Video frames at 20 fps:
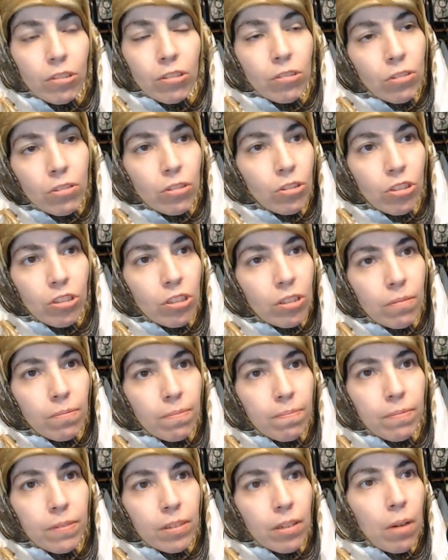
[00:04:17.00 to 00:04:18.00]
Just
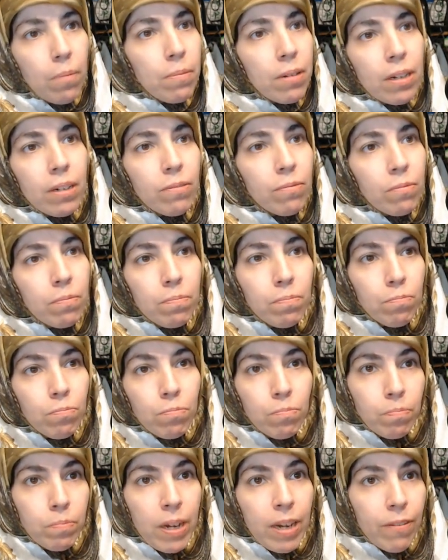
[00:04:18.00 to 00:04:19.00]
someone
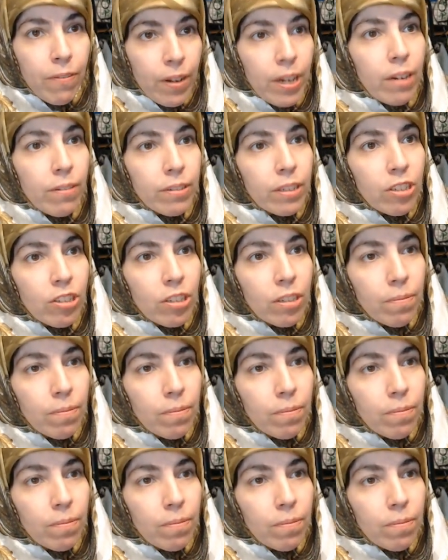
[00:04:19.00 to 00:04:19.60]
made fan fiction.